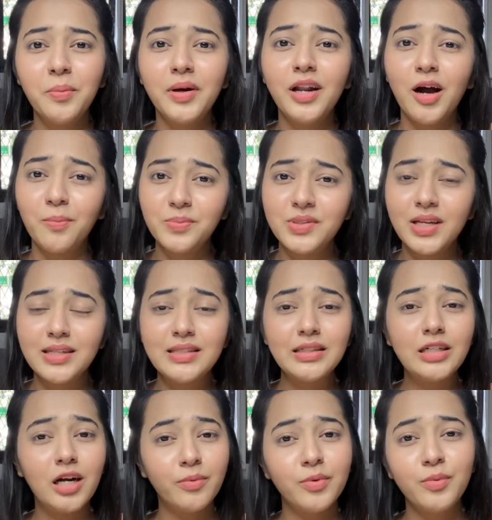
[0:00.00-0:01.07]
But ab se aisa
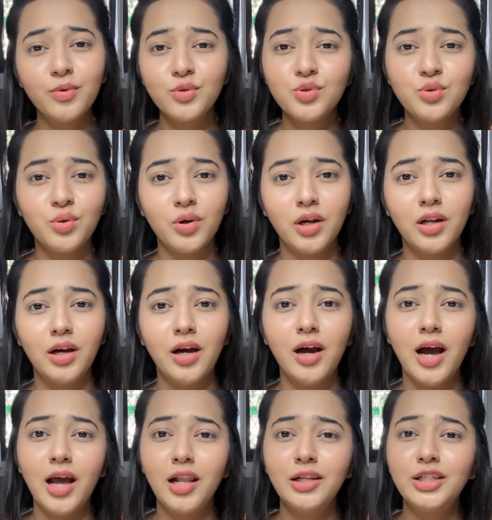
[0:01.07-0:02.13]
kabhi bhi kuch hoga na,
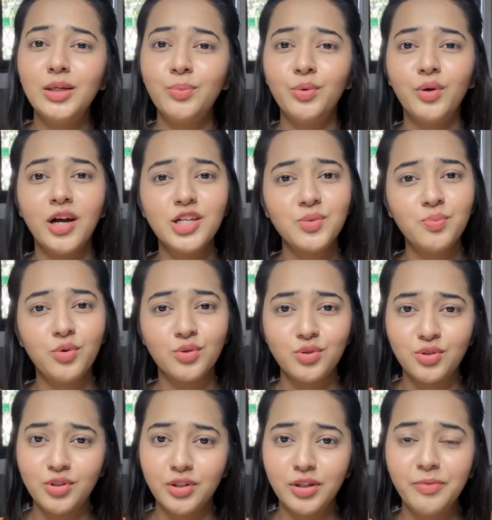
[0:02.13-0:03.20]
I'll keep you guys
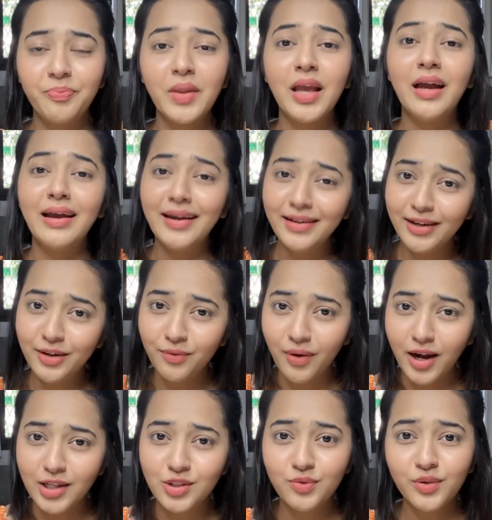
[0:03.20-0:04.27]
posted in
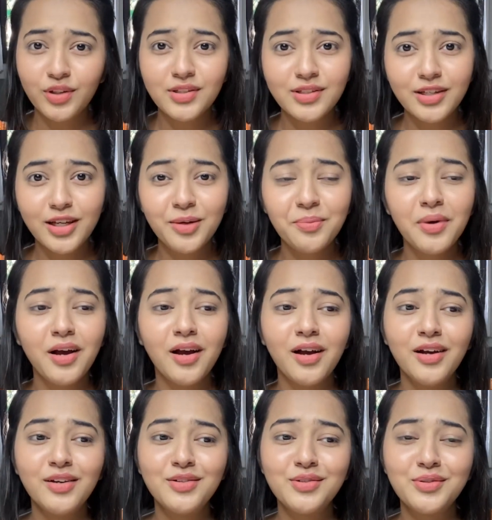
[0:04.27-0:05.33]
advance for the same.
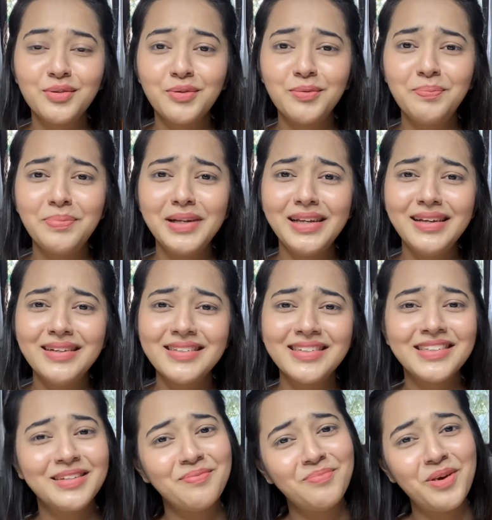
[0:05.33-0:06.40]
So please
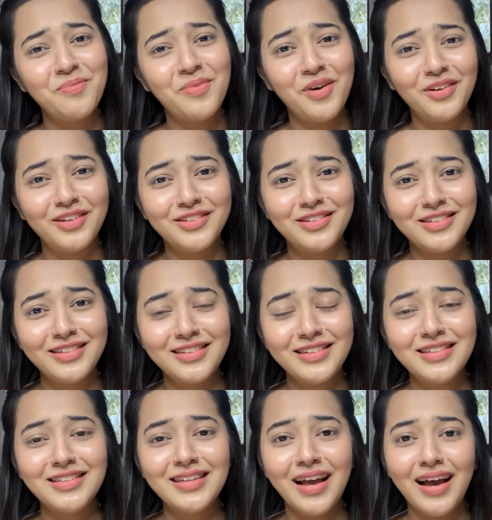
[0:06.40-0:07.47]
accept my
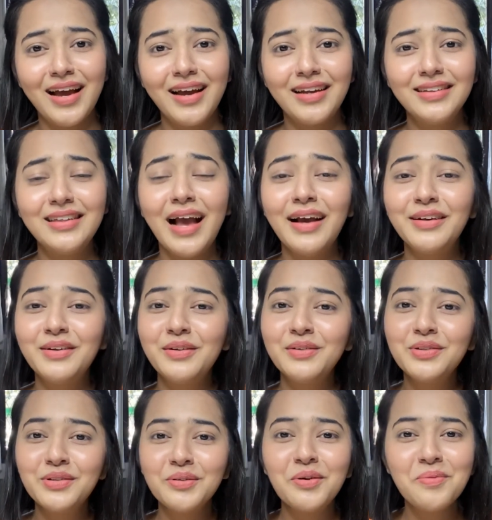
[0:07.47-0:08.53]
apologies and thank you
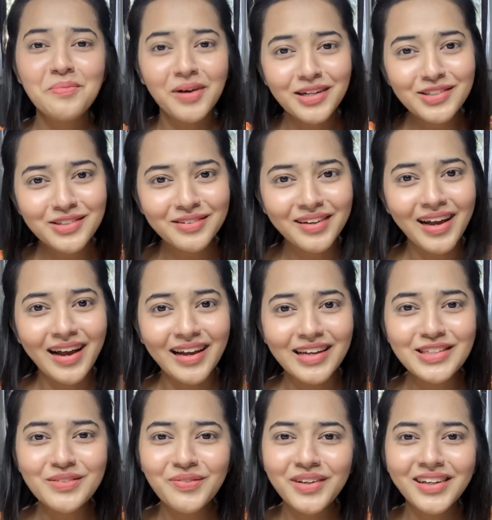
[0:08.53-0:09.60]
so much, you
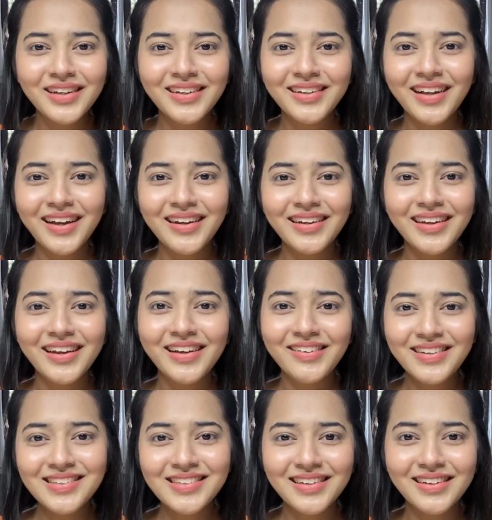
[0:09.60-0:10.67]
guys. We hit 10k
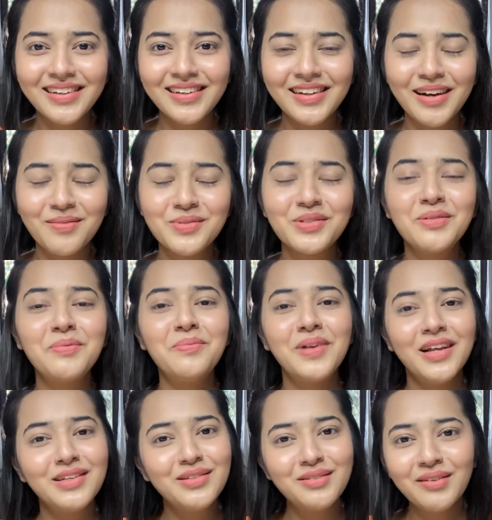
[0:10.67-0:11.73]
recently. I'm so
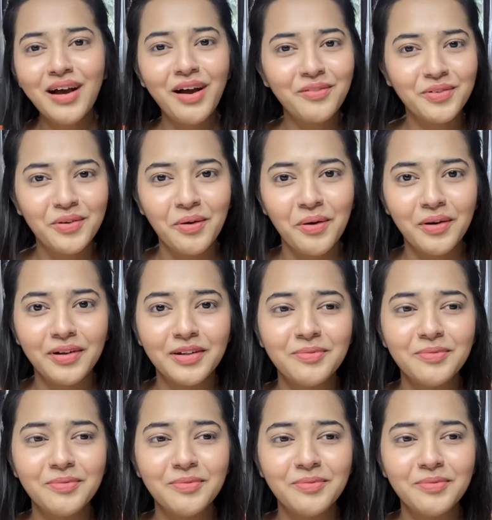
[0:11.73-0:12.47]
blessed to have you all.